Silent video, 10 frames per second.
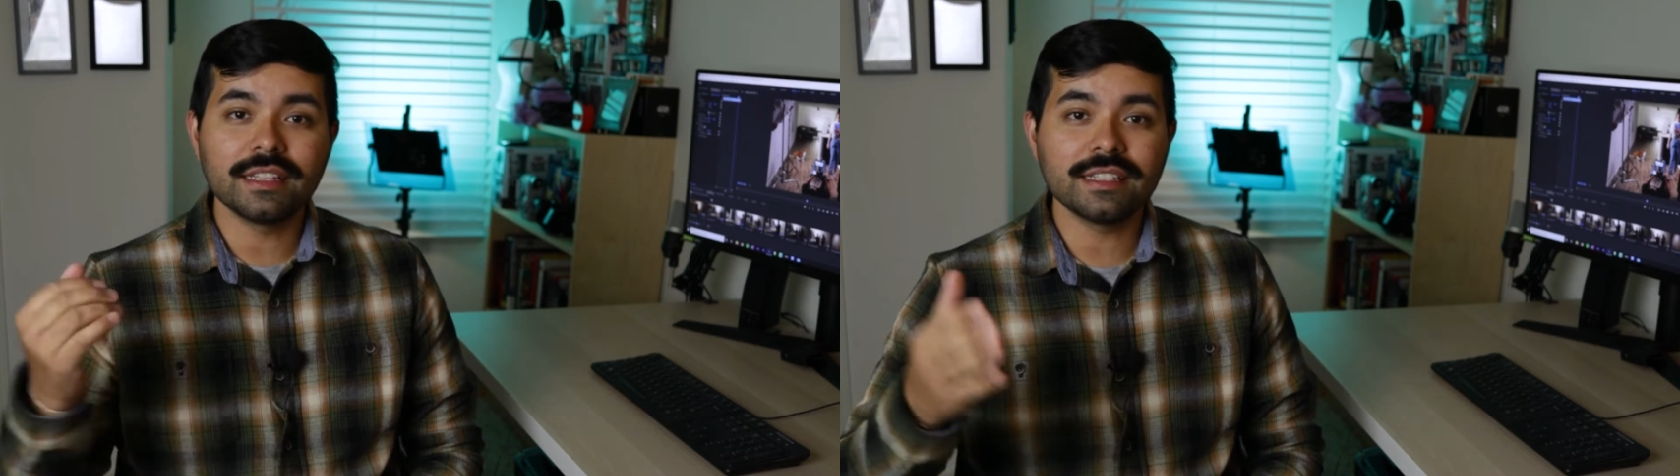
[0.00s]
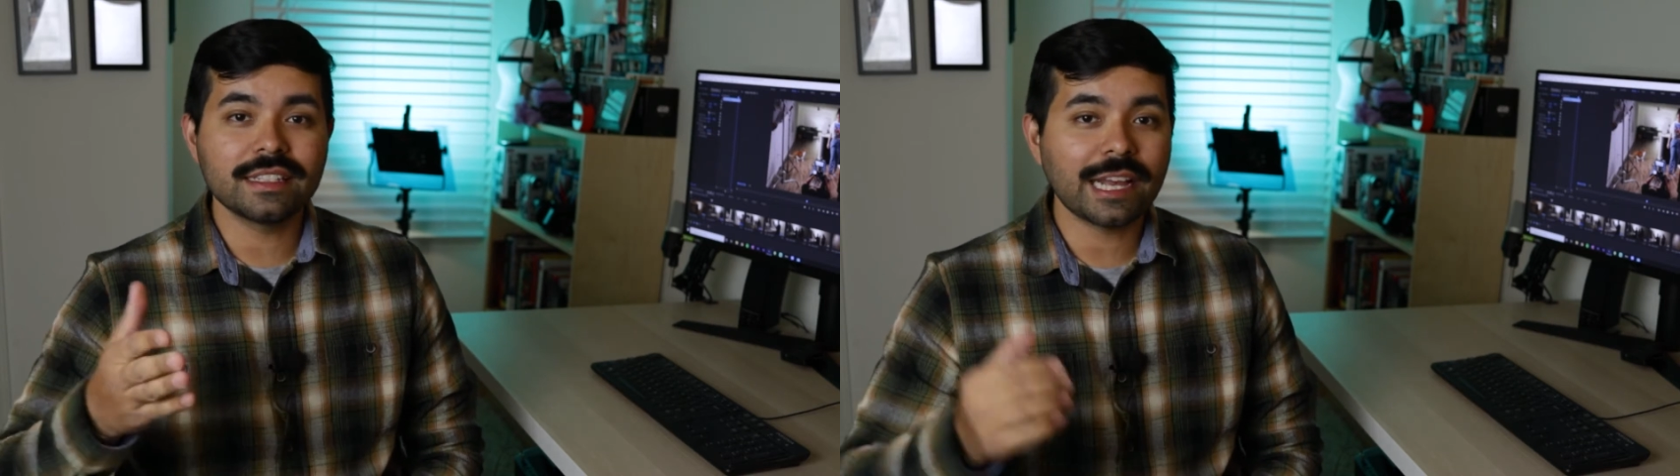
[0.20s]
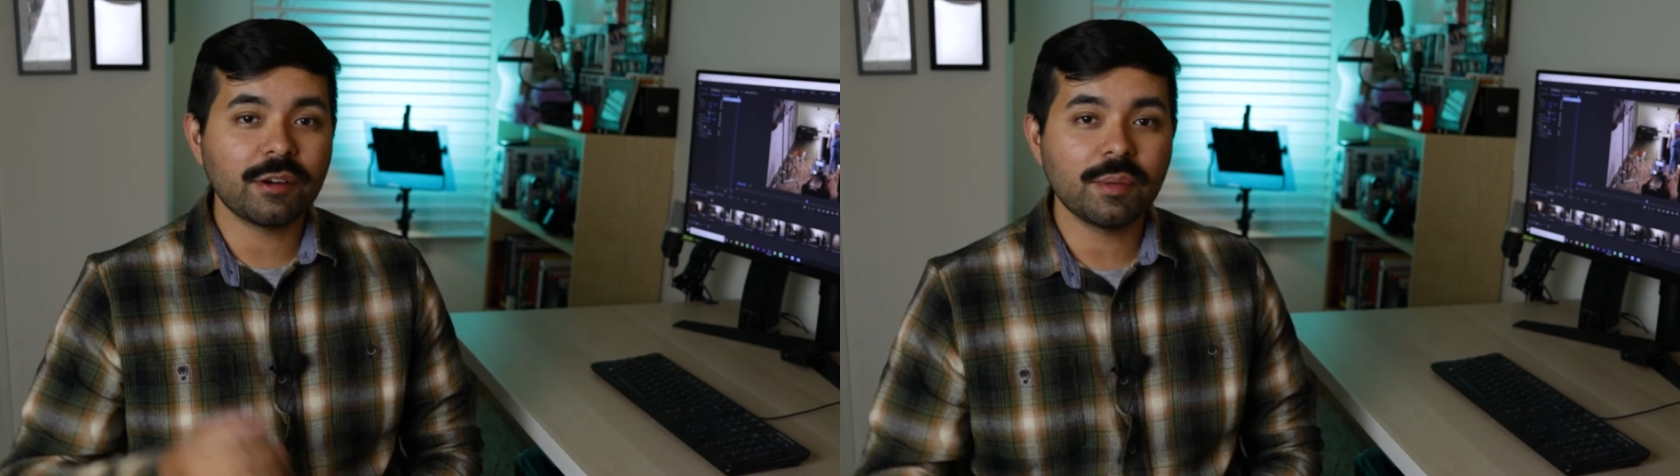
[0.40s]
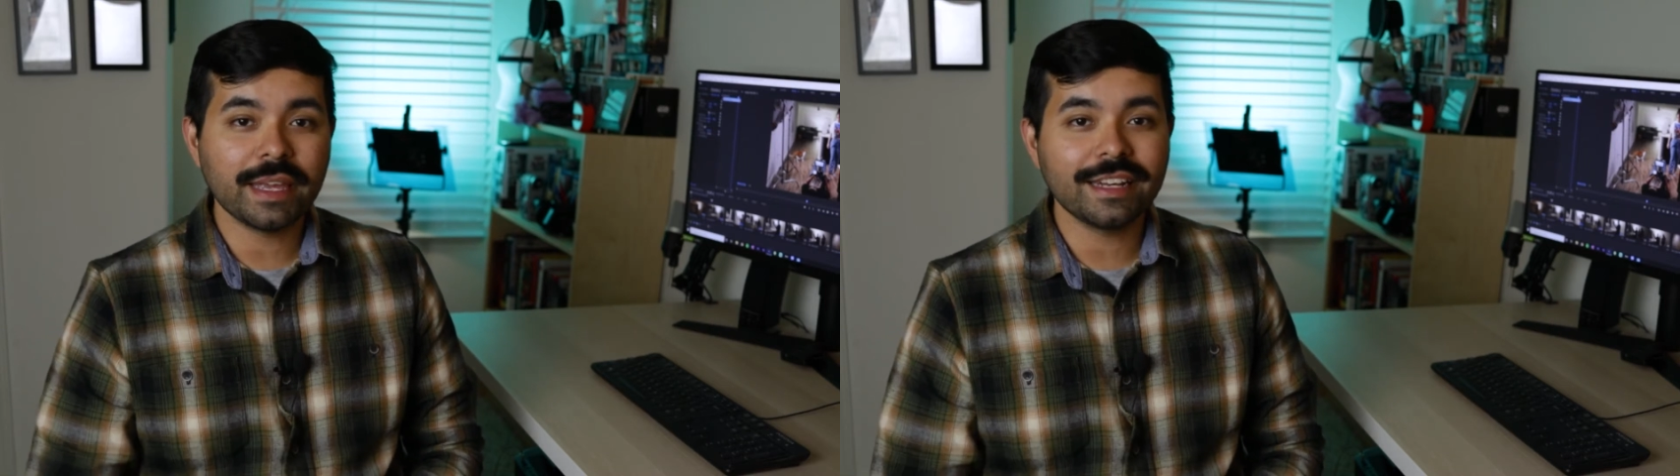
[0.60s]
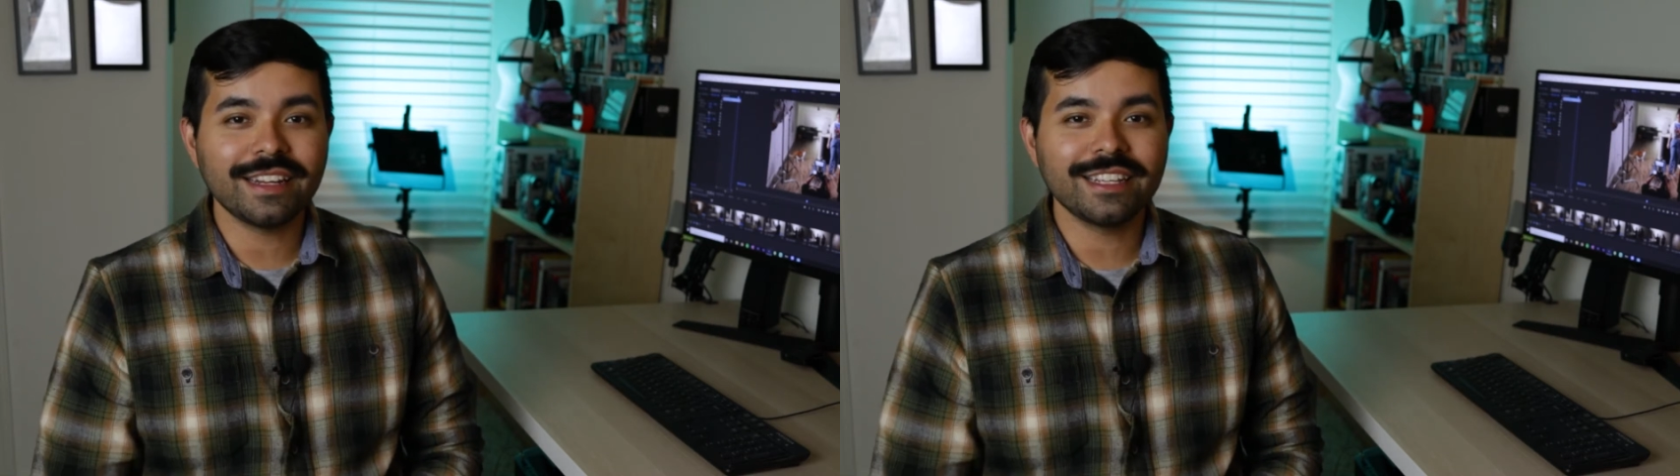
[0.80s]
This is how we
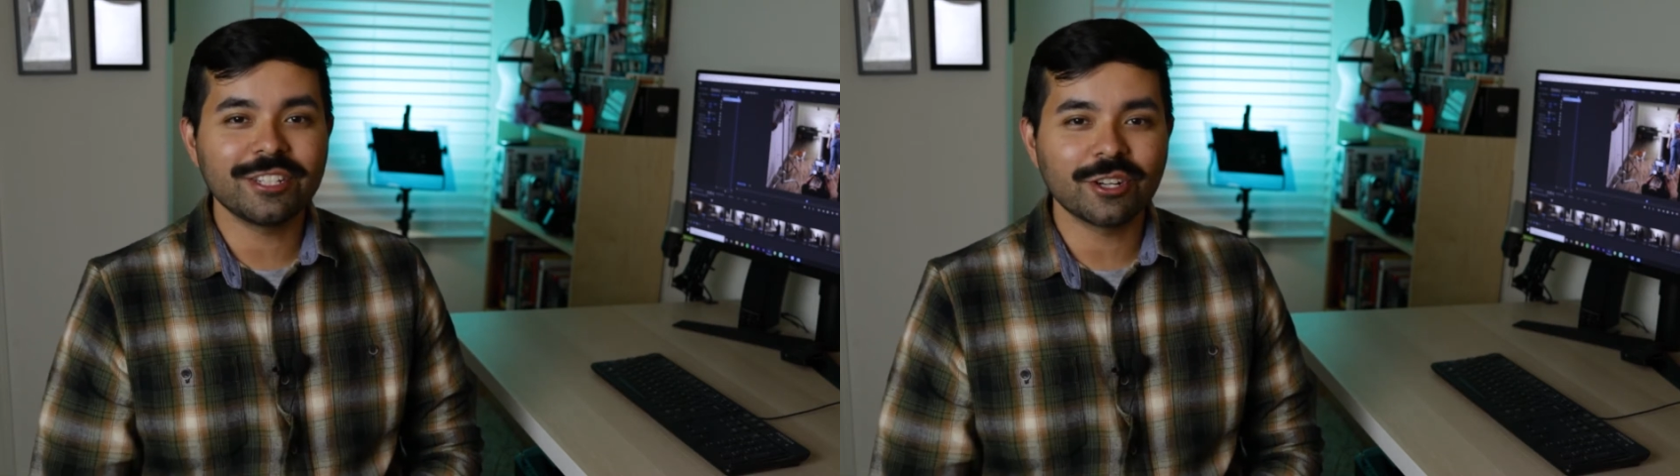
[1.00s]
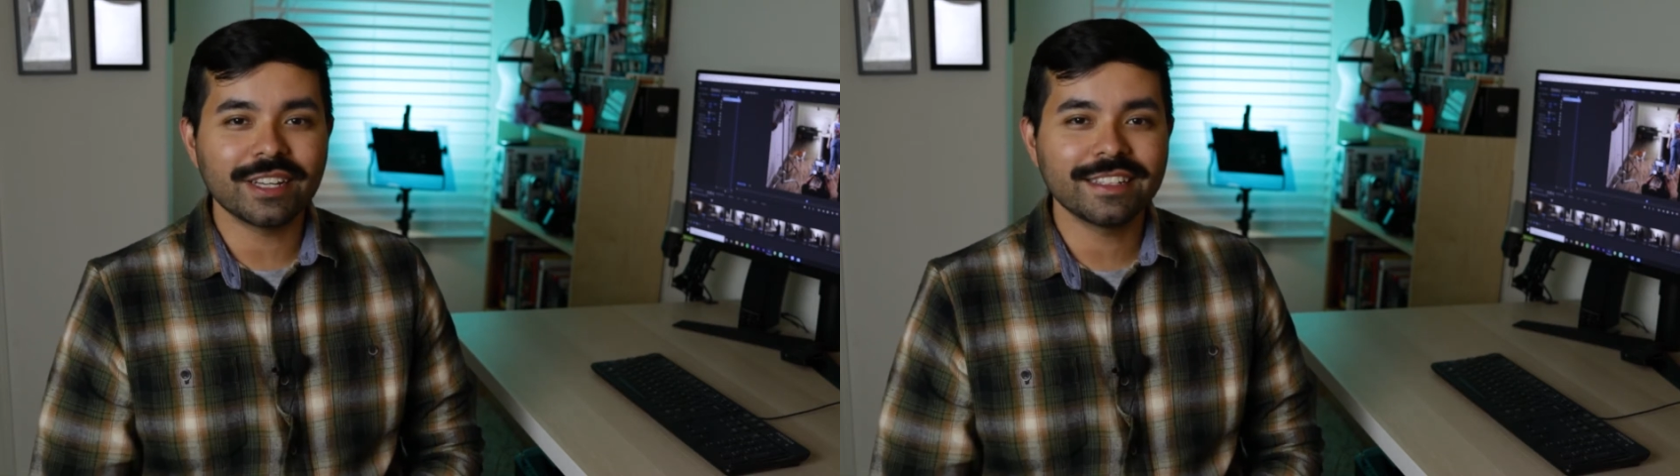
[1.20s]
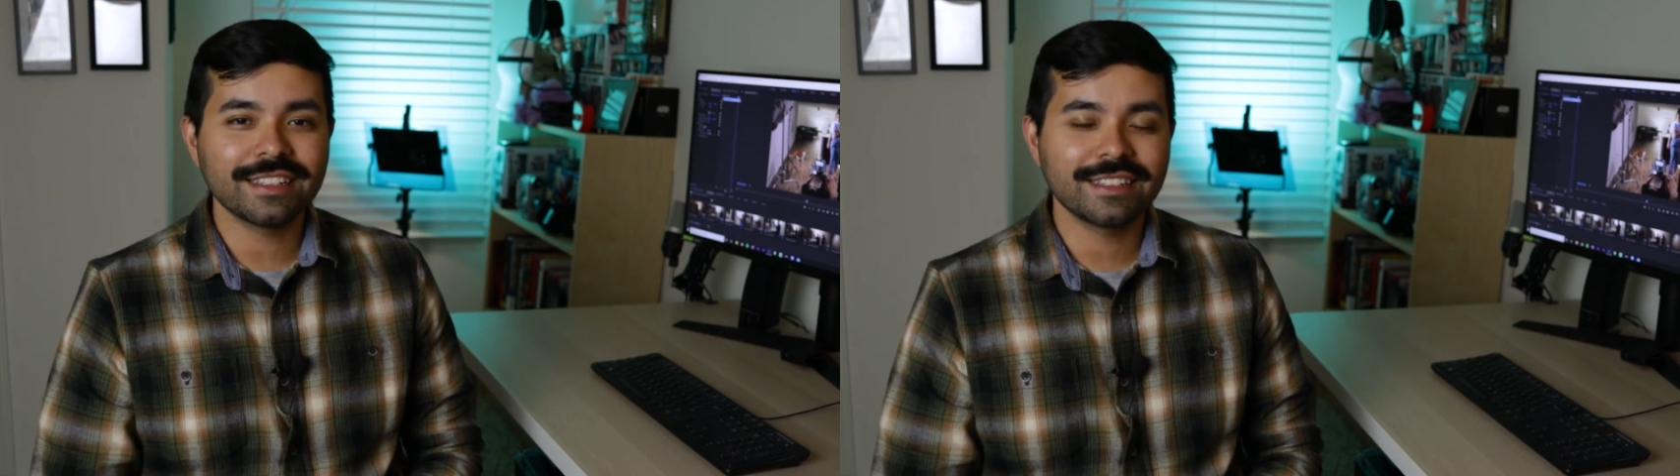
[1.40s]
made it. Enjoy.